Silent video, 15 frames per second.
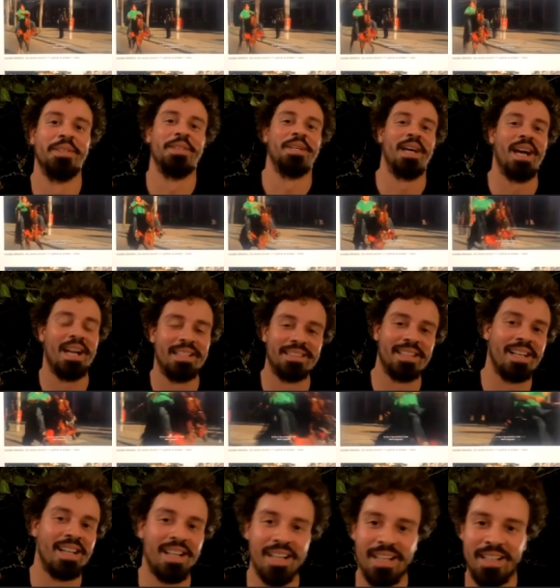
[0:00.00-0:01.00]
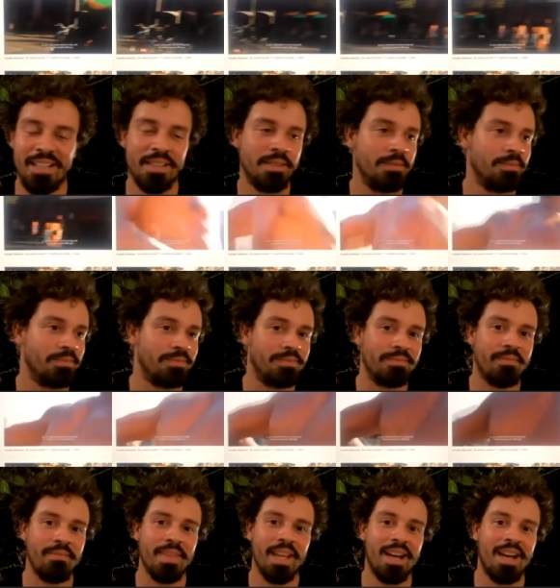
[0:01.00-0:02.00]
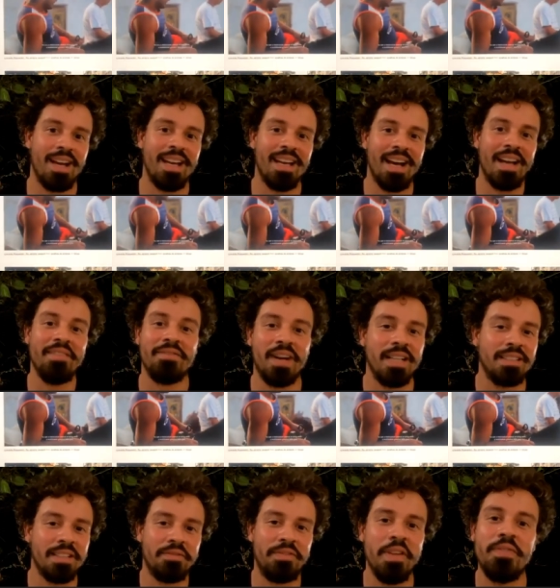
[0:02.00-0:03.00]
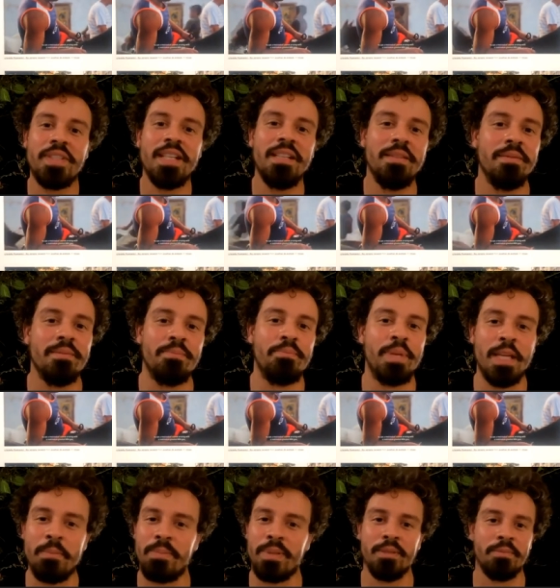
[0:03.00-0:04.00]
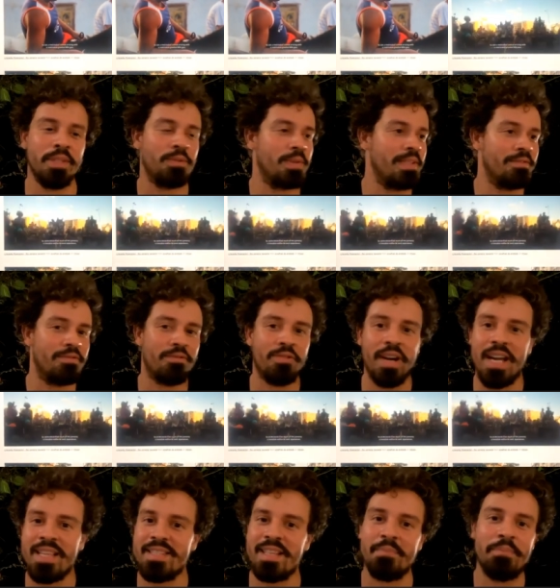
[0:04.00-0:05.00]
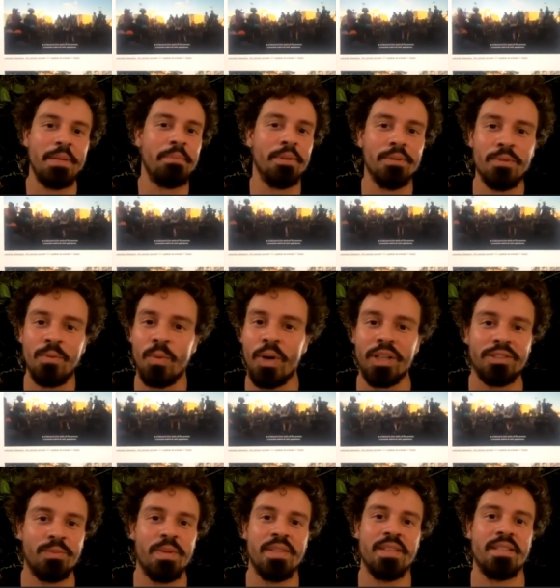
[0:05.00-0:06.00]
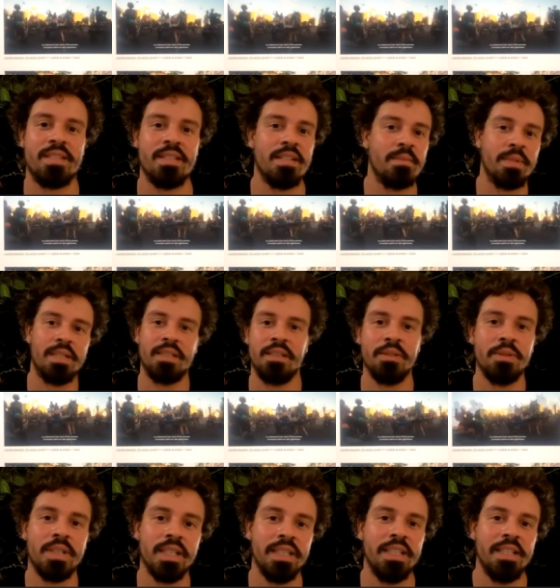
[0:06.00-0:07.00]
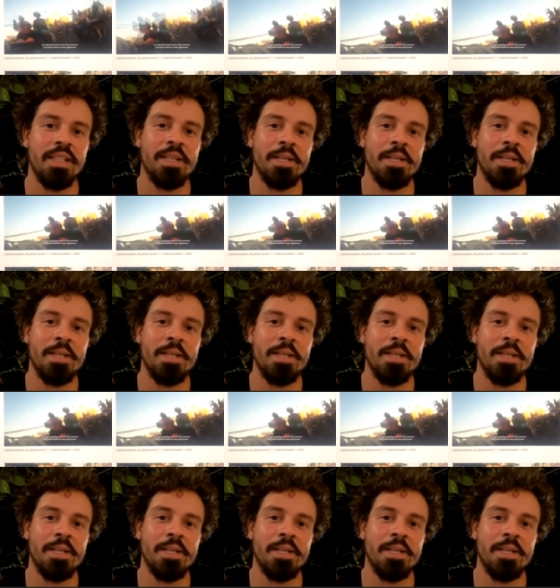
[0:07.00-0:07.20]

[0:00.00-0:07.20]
And I invited 15 people between friends and people who worked with the cinema locally